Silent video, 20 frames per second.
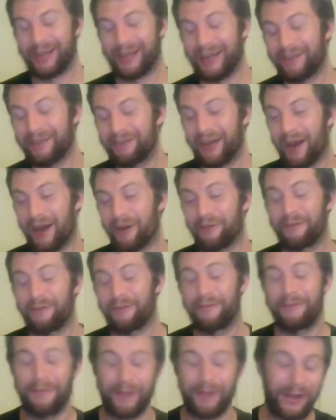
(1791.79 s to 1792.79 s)
given how
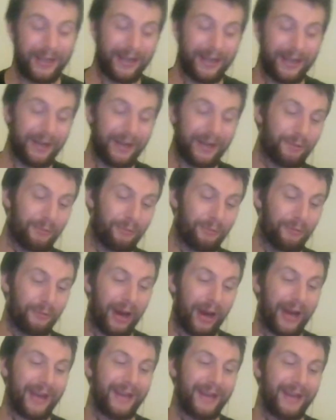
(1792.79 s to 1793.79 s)
fucking
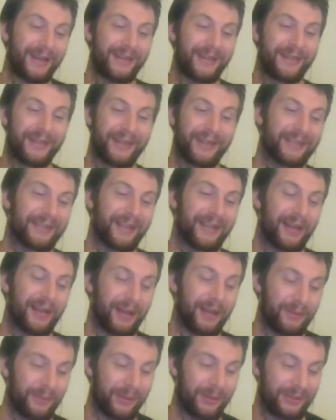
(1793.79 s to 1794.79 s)
riotous
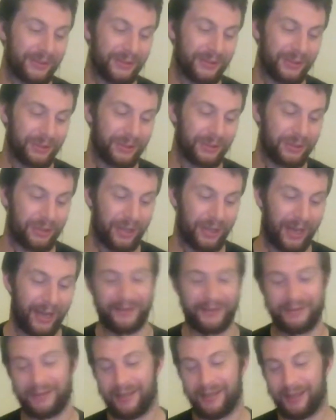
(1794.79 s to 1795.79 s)
I was as a
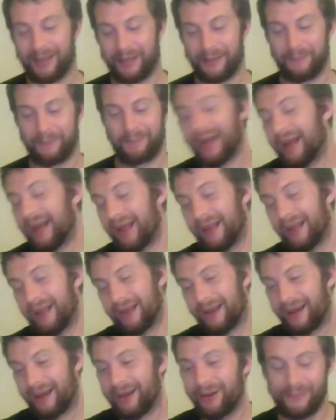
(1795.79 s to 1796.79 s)
child, like,
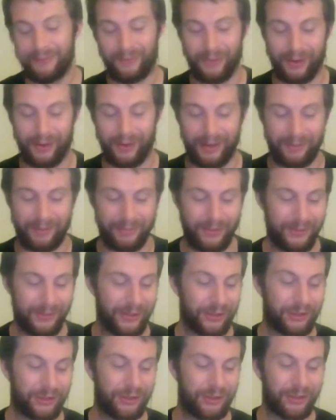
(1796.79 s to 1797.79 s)
I don't want him
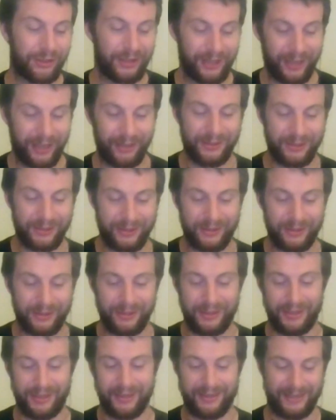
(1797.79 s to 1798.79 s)
doing the shit I was
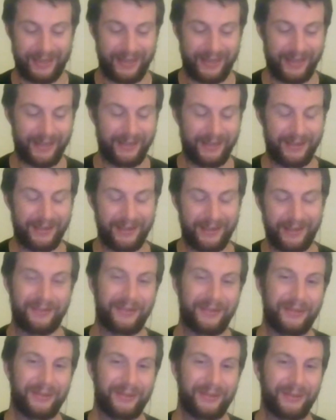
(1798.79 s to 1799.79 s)
doing at 10,
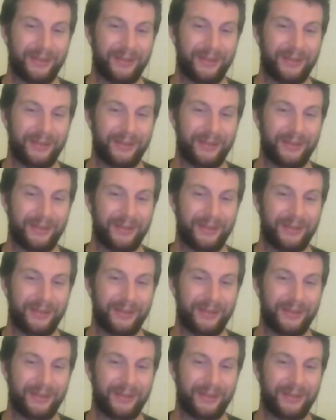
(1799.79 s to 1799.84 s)
11,